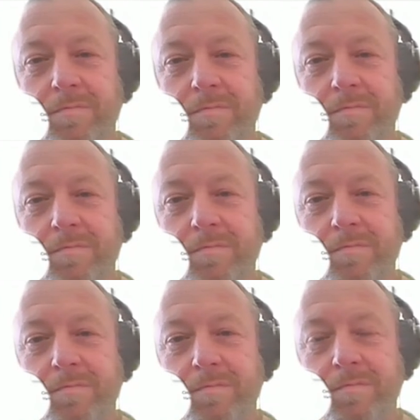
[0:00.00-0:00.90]

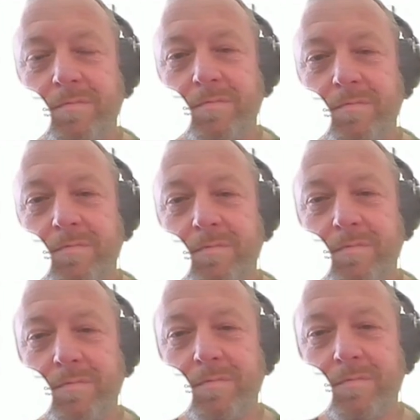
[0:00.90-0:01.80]

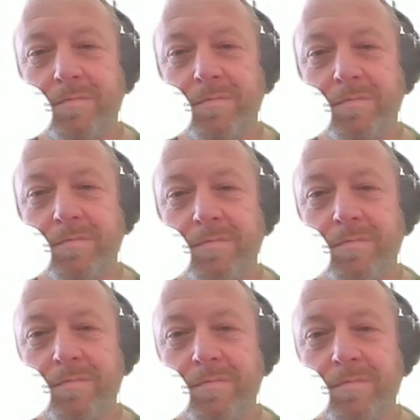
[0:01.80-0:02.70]

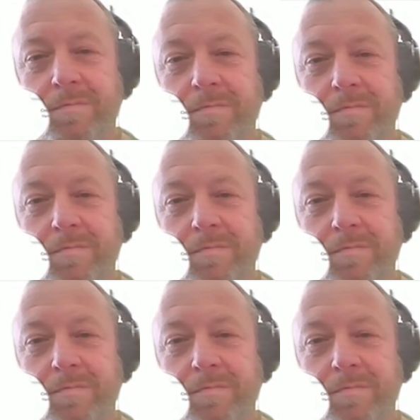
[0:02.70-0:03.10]
This person isn't speaking.